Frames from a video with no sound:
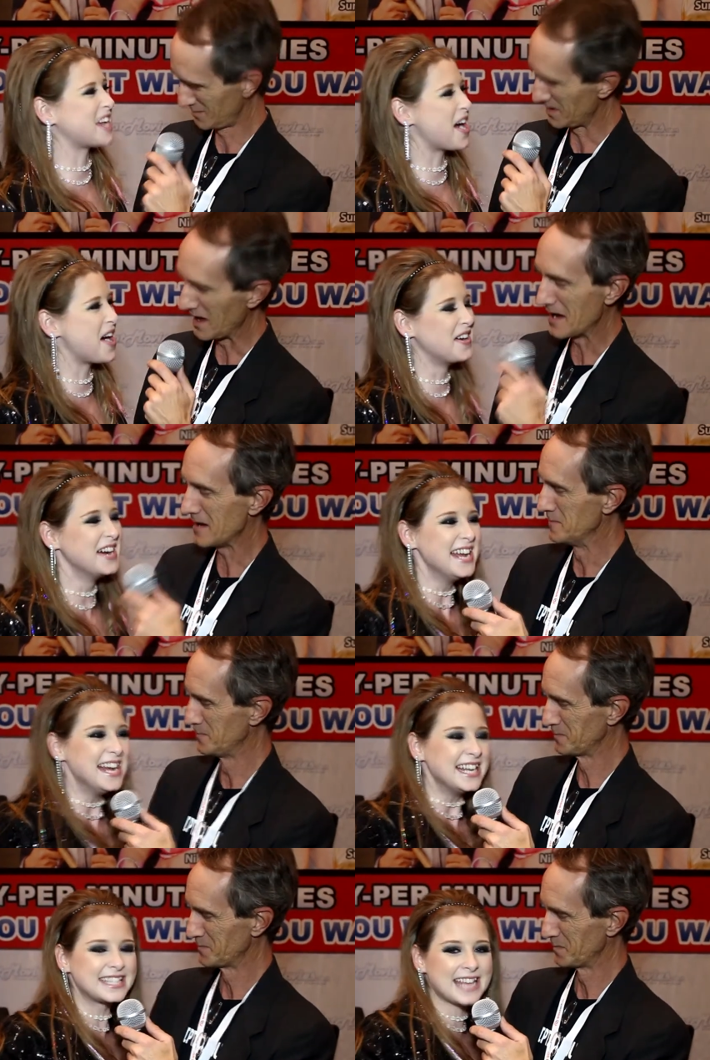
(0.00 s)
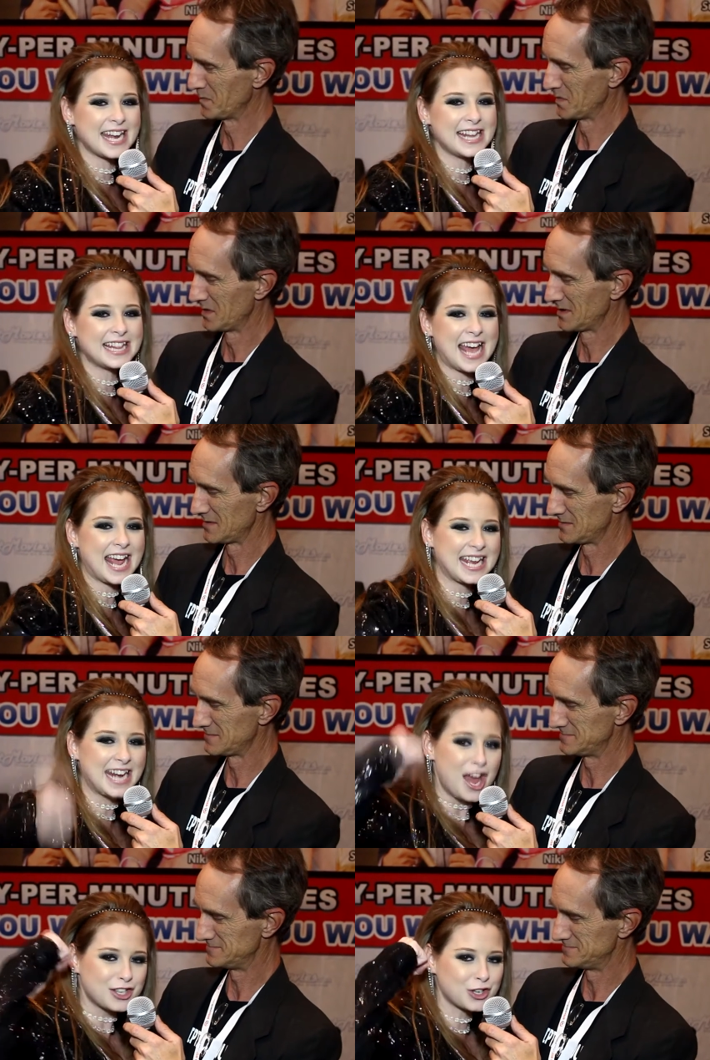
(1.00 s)
Speaker 1: So yeah. Sunny
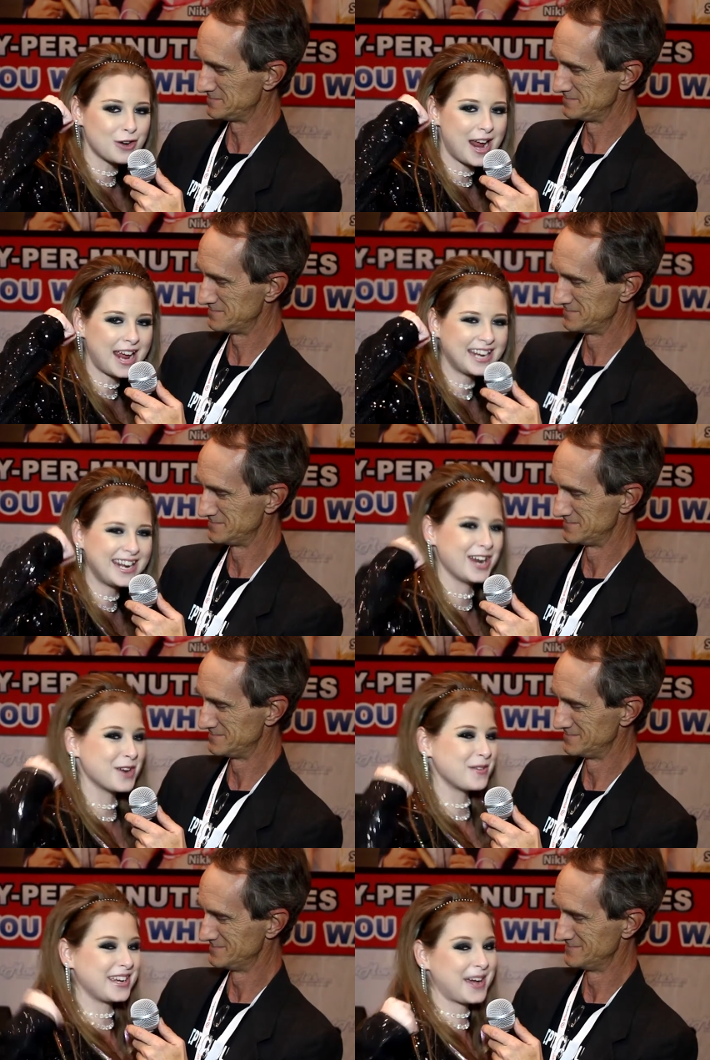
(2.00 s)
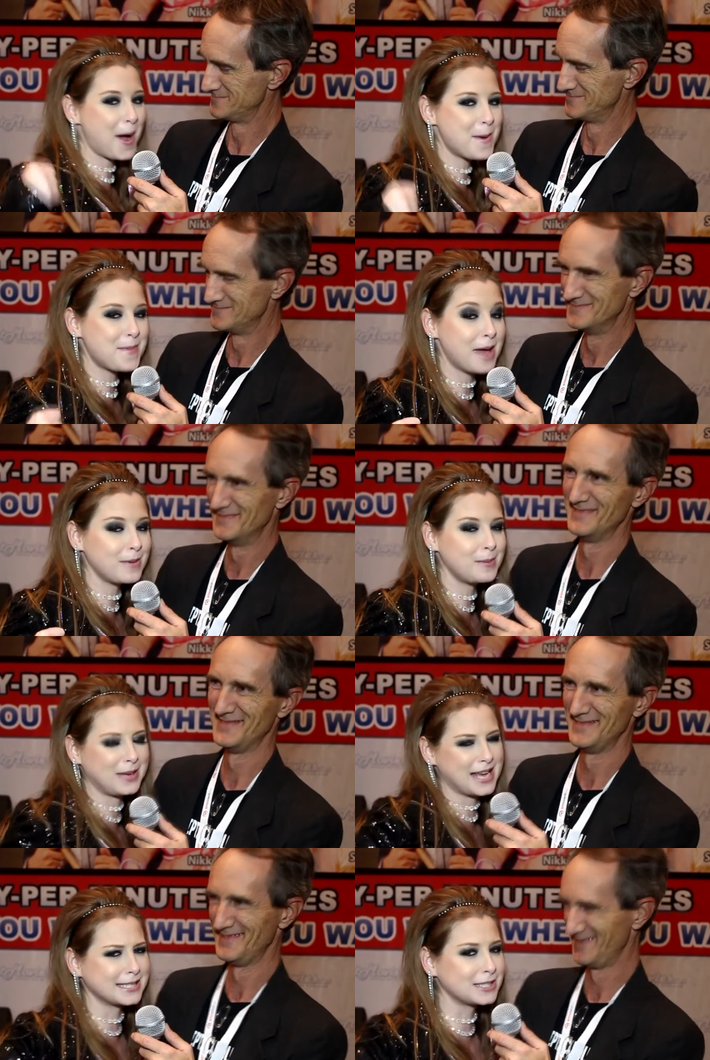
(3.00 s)
Lane Train, here we go, baby,
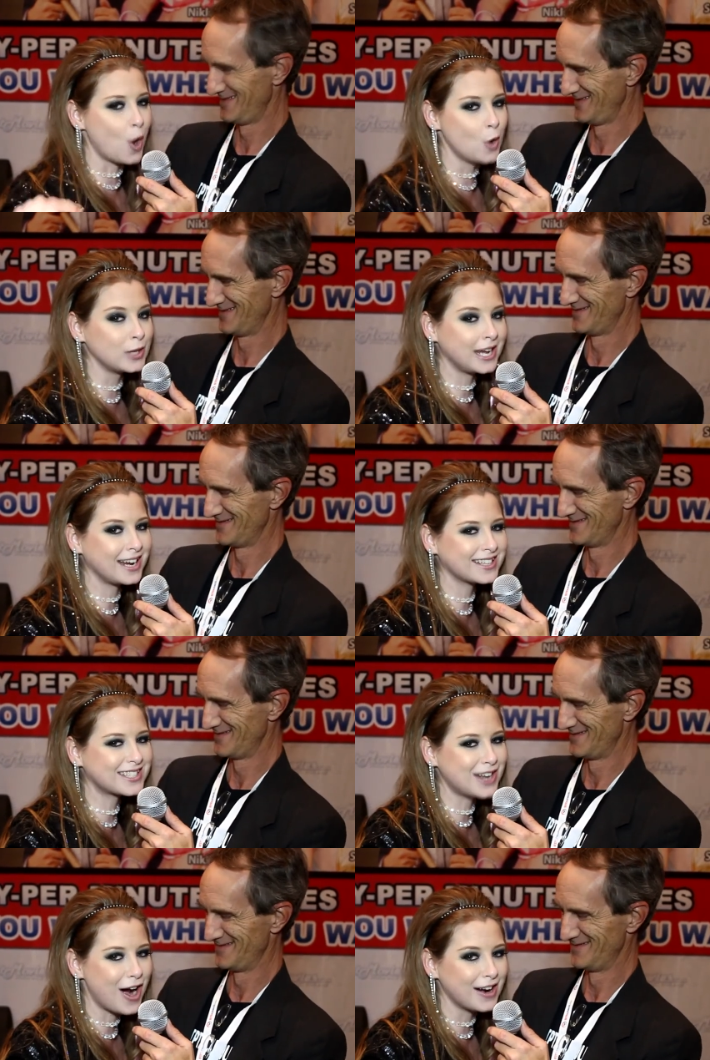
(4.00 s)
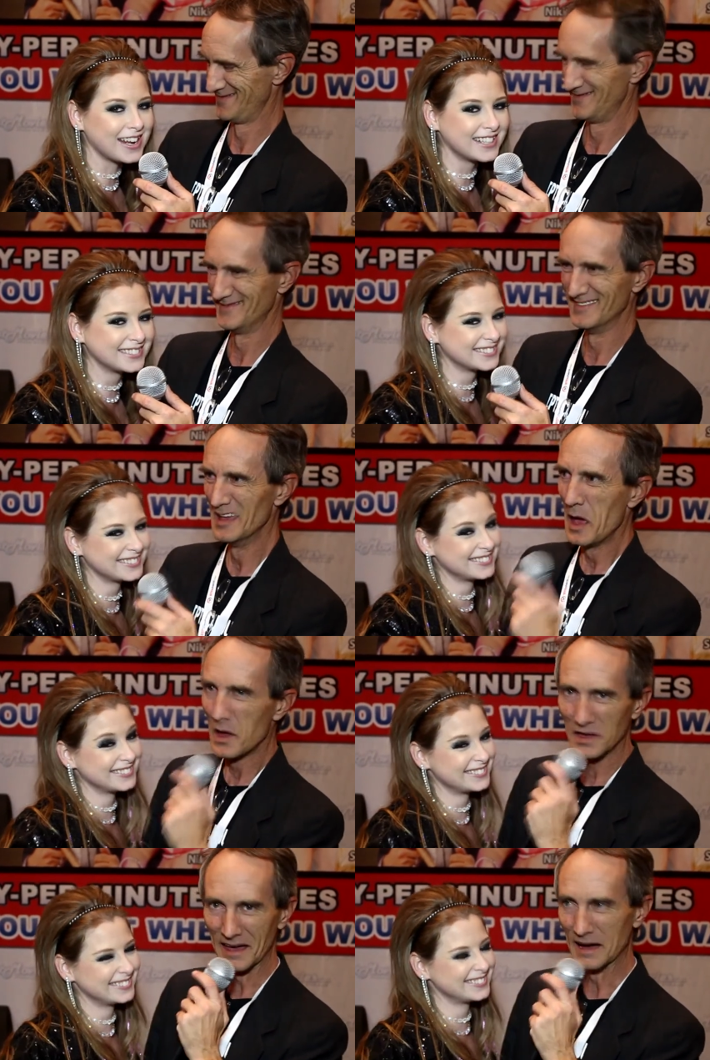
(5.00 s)
because it's only getting started.
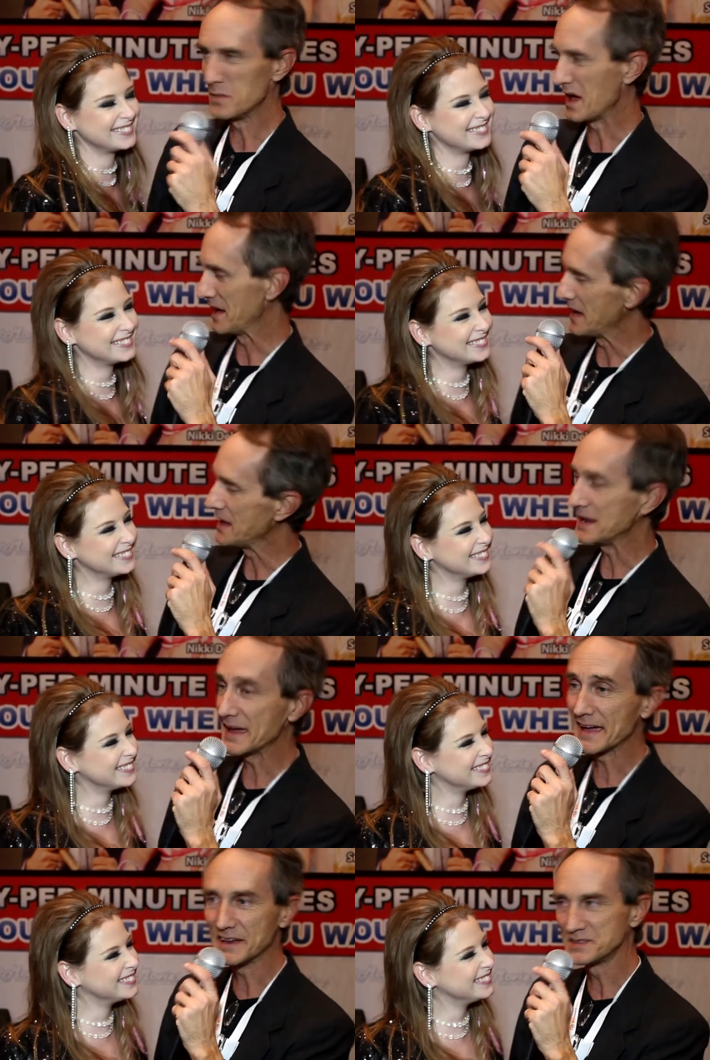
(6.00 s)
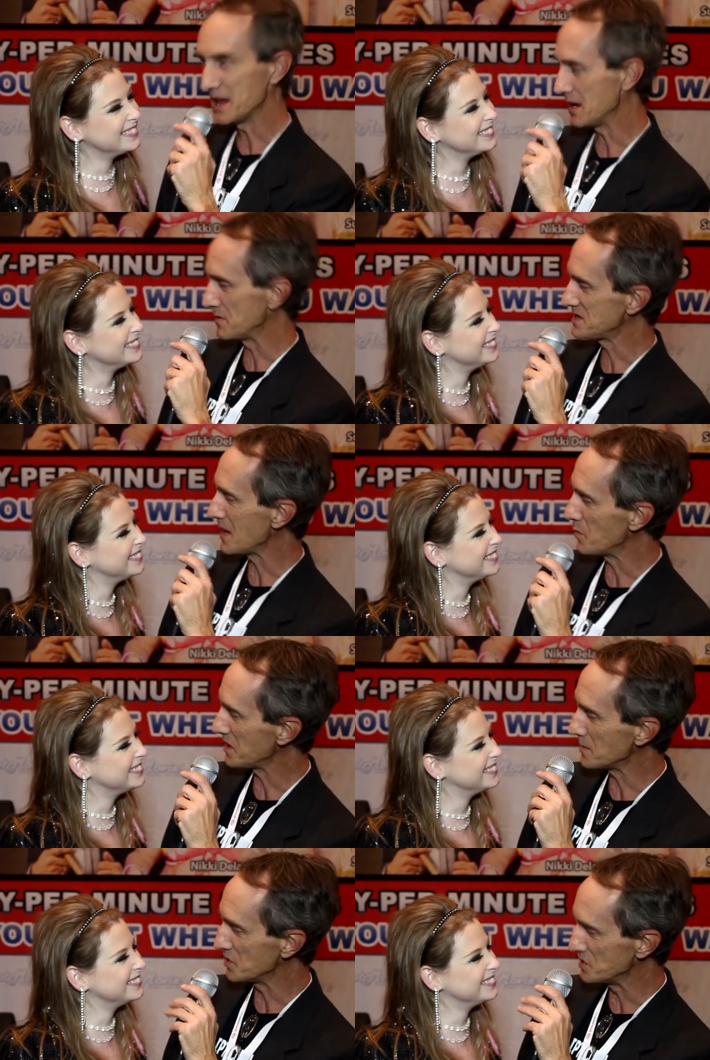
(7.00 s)
Speaker 2: Yep, and, and I got to say, every time we
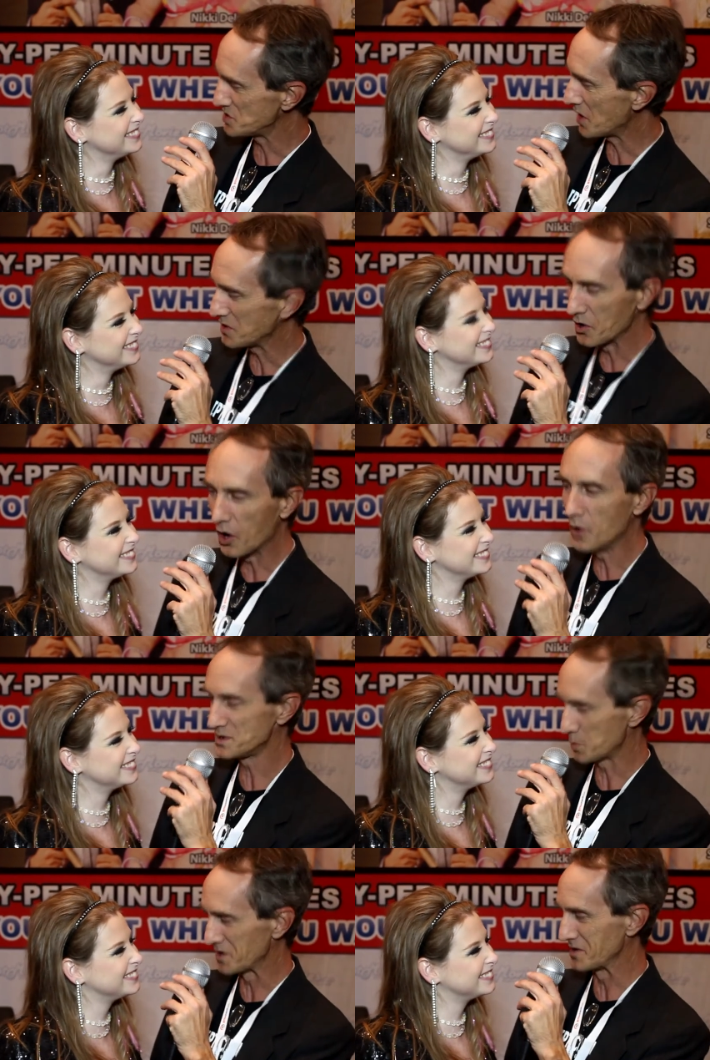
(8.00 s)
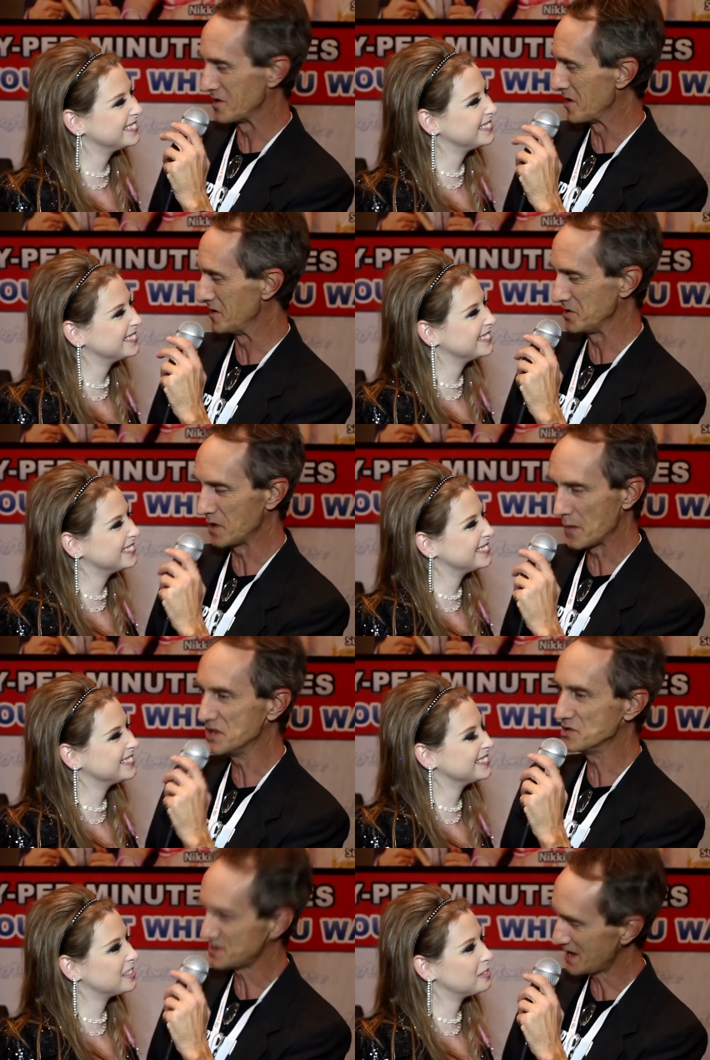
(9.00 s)
come to a show, you're always working hard. You, I
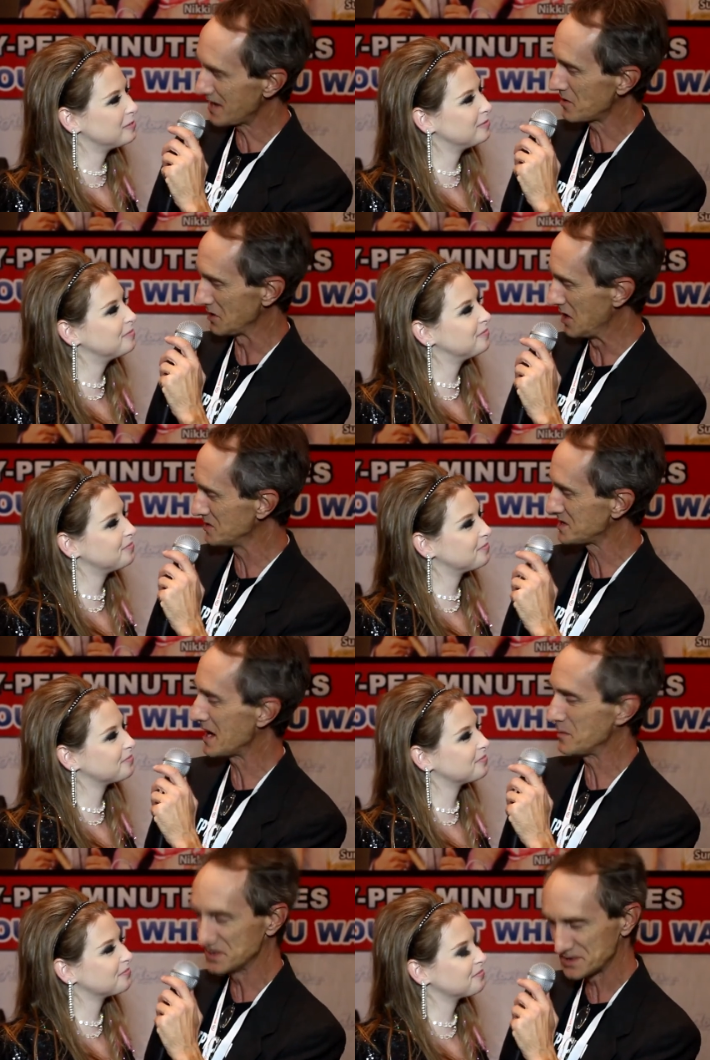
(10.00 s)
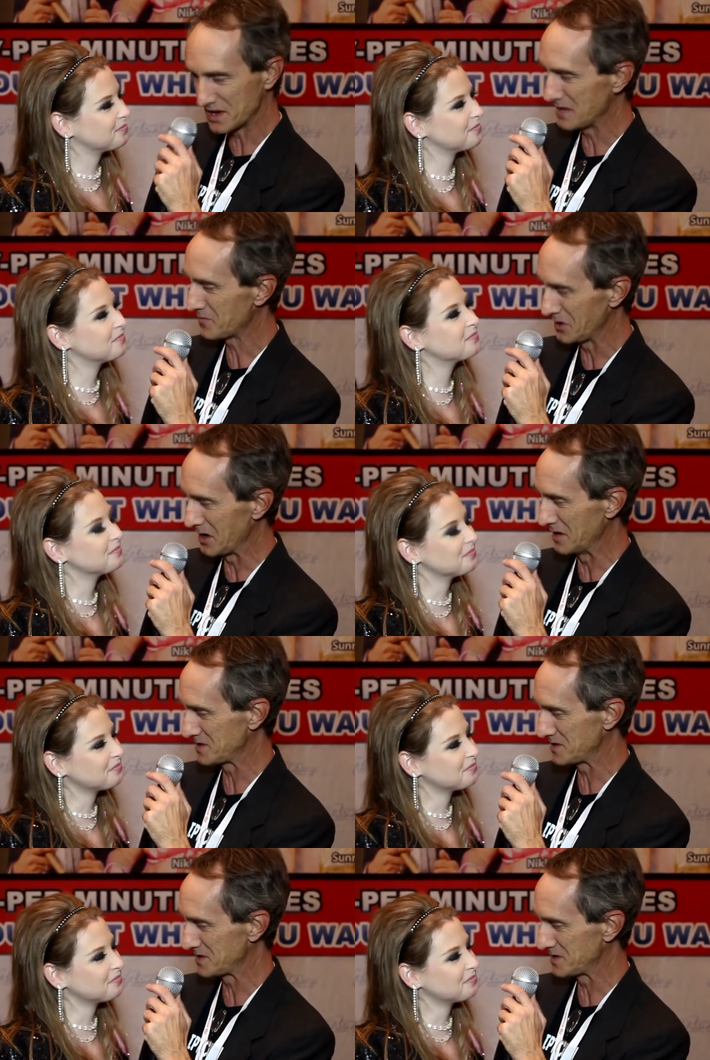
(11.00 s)
mean, you stay here a long time, you sign for a long